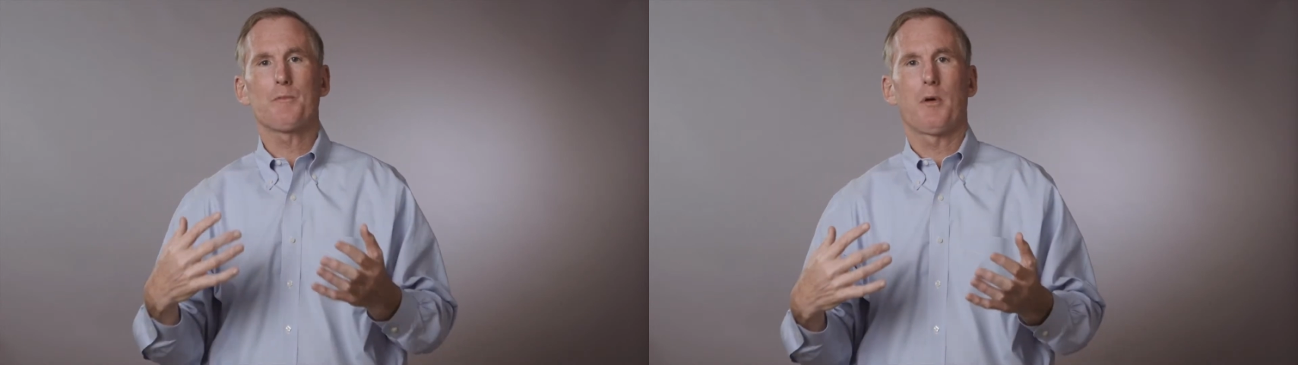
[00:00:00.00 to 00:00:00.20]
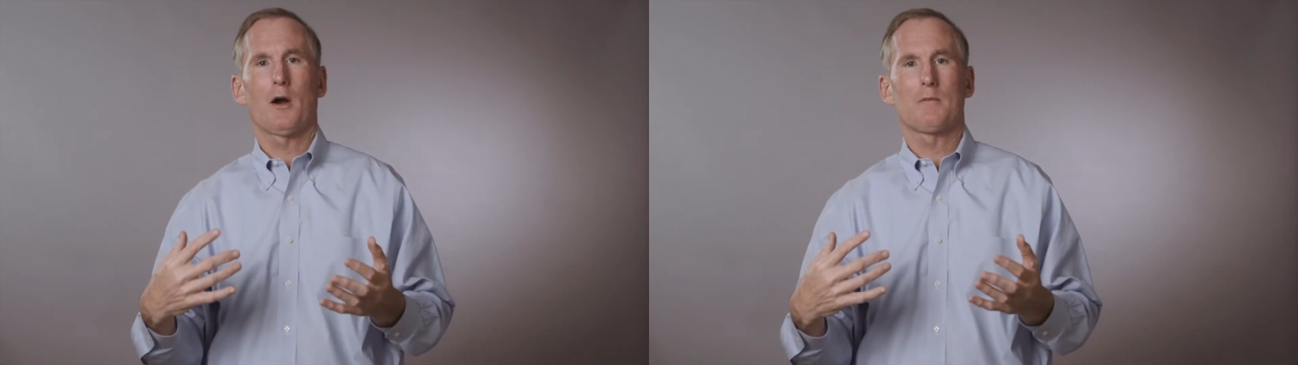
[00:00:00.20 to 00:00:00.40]

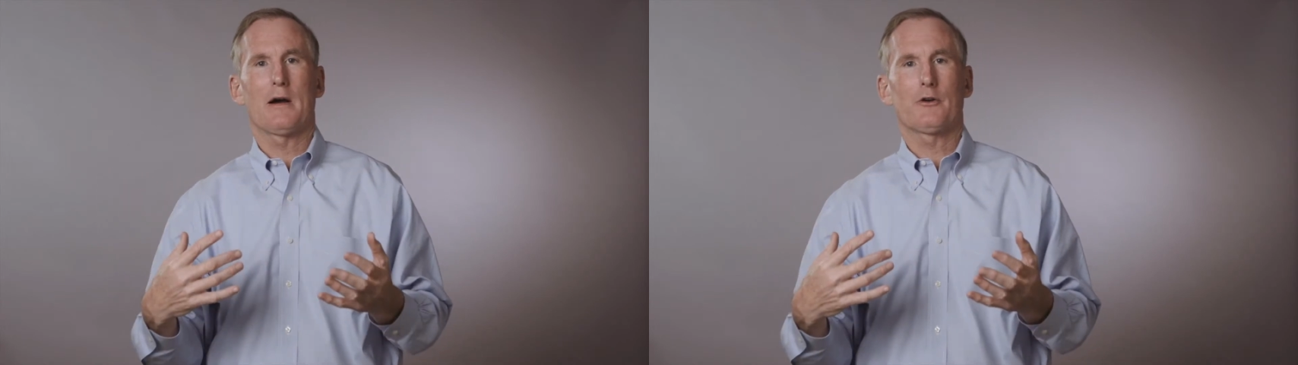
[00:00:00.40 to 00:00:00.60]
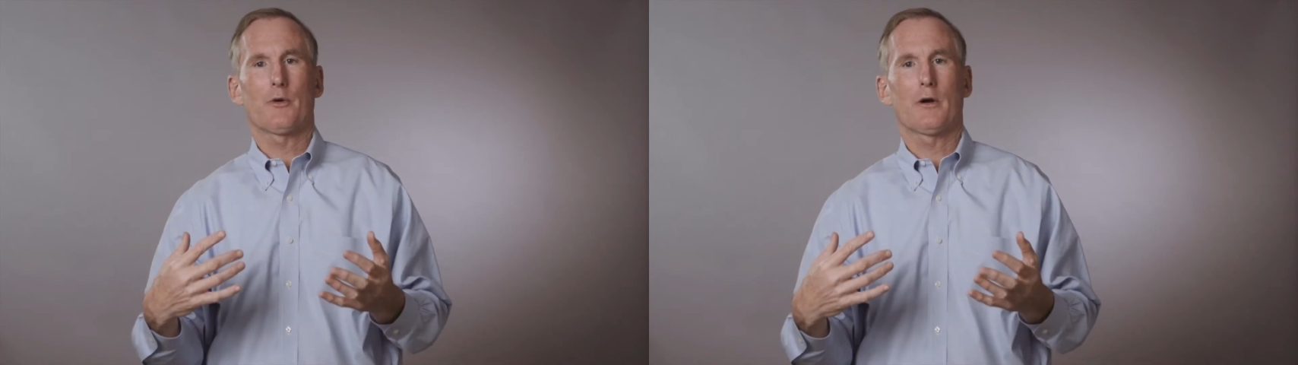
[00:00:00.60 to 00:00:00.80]
part of
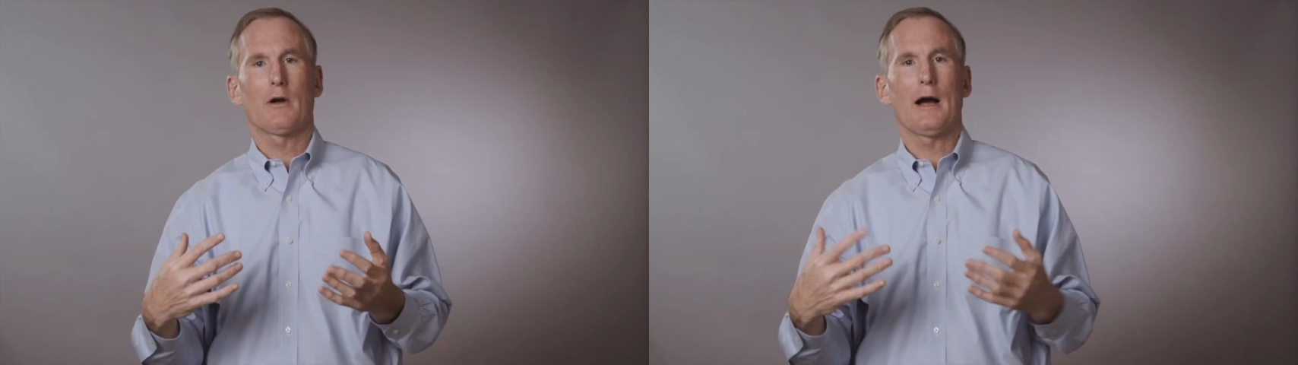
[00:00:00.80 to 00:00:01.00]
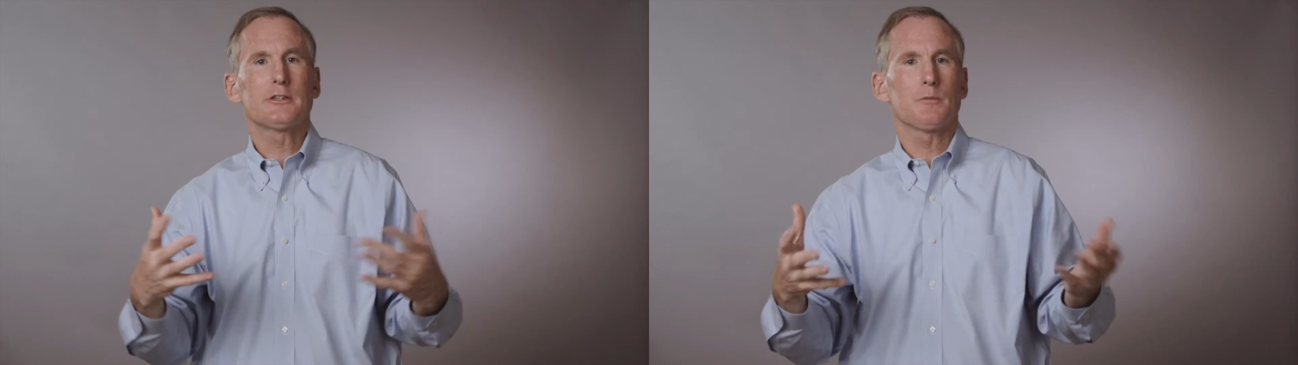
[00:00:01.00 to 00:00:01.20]
my
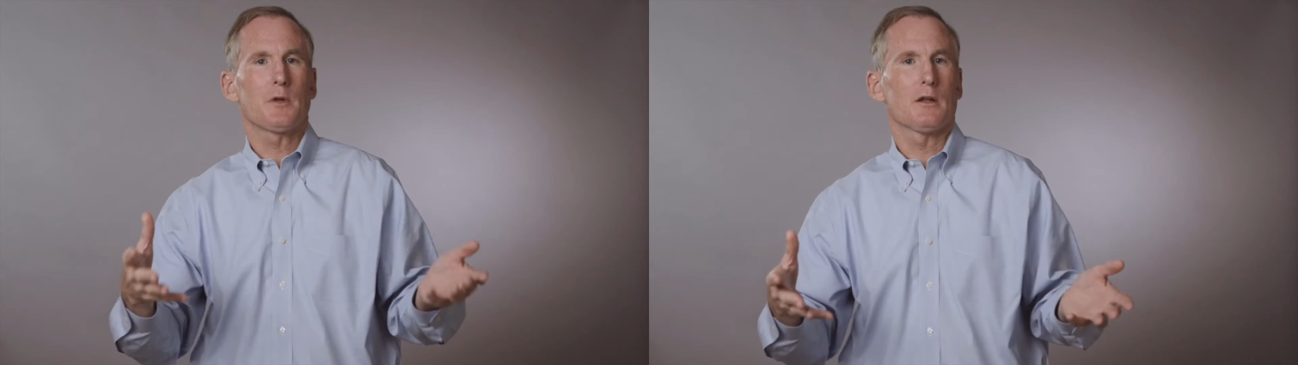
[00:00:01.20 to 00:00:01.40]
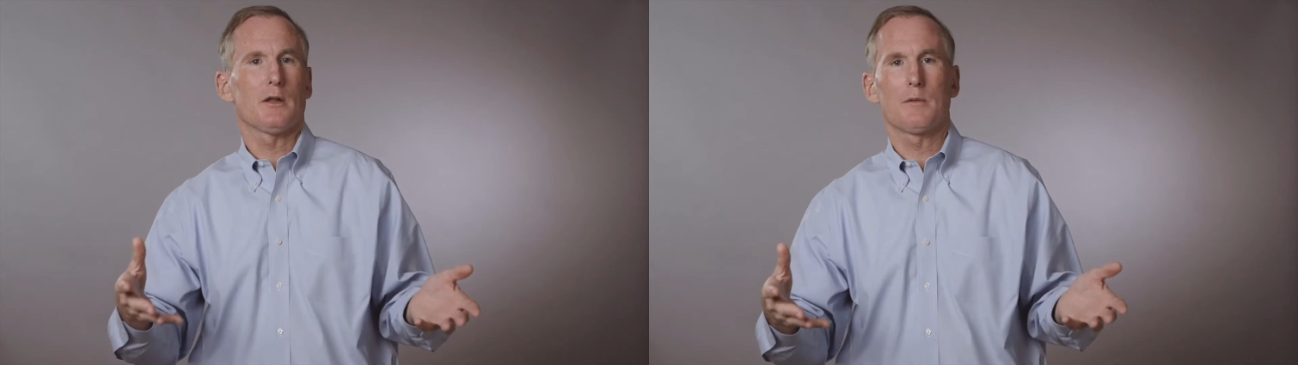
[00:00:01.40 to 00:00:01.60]
career, I jumped
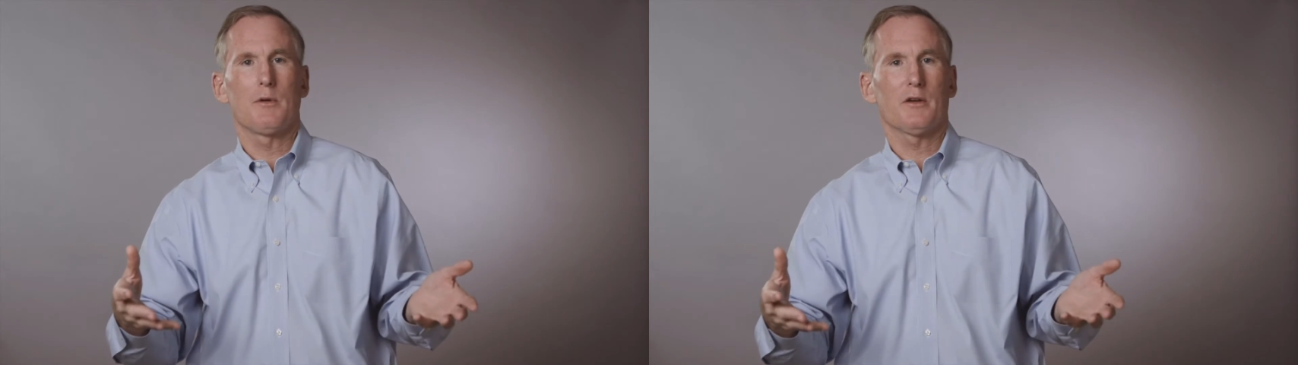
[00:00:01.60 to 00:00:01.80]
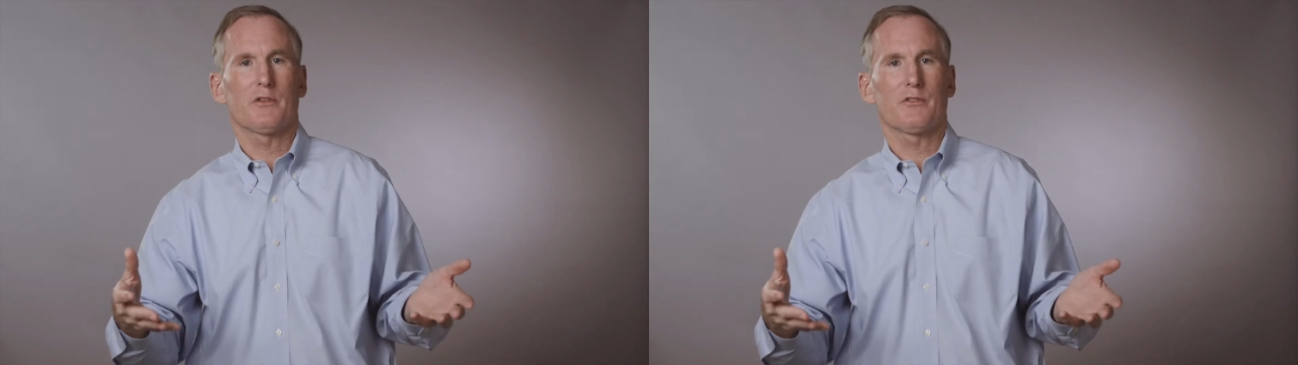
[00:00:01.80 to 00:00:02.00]
on a lot of
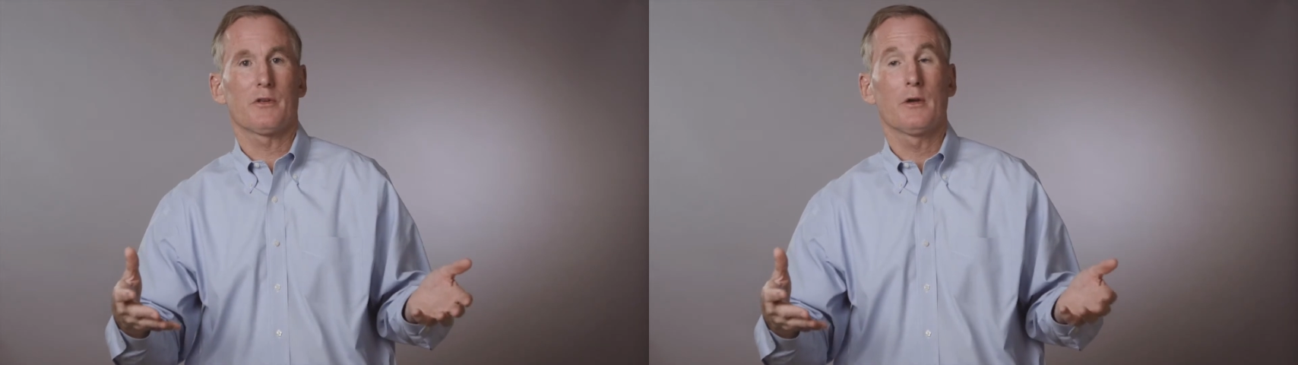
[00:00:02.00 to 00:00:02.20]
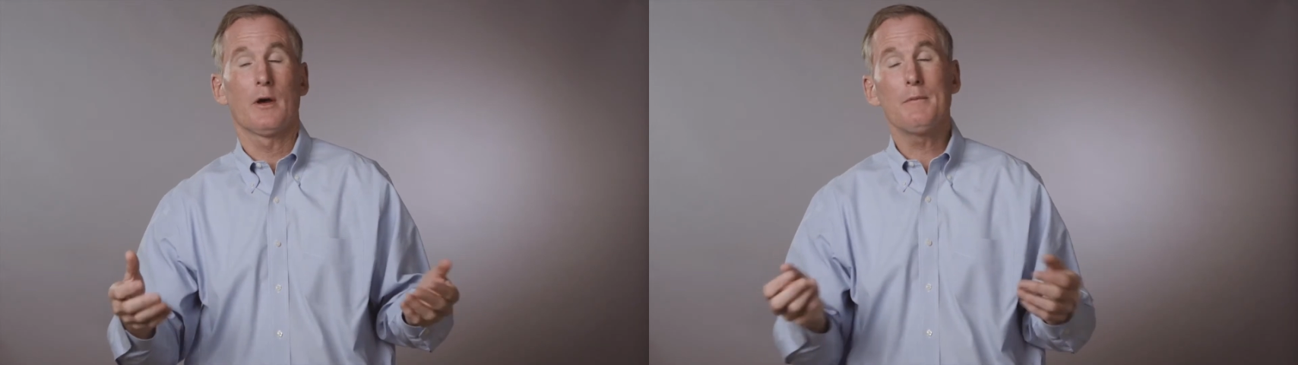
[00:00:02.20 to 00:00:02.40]
buses.